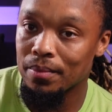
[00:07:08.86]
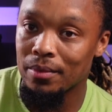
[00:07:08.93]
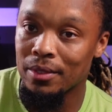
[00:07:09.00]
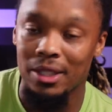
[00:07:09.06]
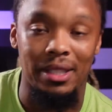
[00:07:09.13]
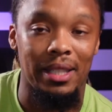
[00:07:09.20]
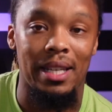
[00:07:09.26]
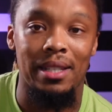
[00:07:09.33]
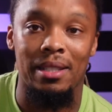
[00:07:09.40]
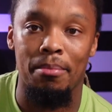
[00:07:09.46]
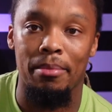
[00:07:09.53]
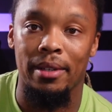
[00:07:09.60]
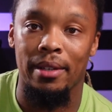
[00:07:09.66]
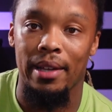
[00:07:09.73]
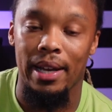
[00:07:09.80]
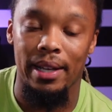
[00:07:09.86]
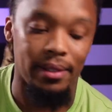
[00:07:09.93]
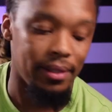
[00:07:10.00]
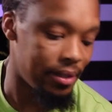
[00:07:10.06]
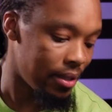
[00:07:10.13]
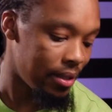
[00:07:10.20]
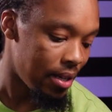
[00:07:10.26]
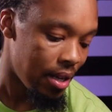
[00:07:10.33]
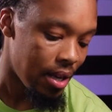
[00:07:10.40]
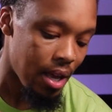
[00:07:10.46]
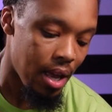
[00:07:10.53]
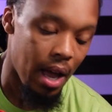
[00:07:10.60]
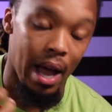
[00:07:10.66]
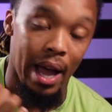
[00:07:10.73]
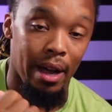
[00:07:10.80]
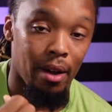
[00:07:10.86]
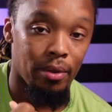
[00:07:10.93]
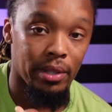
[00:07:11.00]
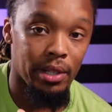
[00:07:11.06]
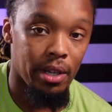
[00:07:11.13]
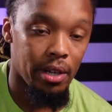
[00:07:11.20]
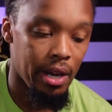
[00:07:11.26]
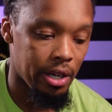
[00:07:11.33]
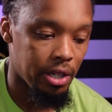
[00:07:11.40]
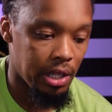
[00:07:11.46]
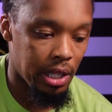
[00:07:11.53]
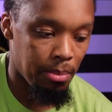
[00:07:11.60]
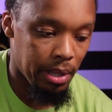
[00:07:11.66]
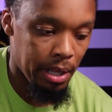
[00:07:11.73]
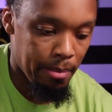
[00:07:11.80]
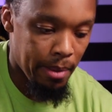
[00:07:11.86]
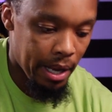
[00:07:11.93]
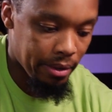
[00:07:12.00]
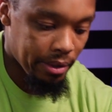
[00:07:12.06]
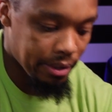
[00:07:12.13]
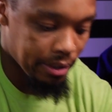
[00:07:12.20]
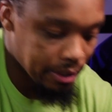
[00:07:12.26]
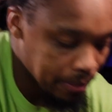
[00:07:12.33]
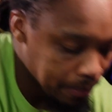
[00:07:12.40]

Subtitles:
something dies. I always carry extra AA batteries.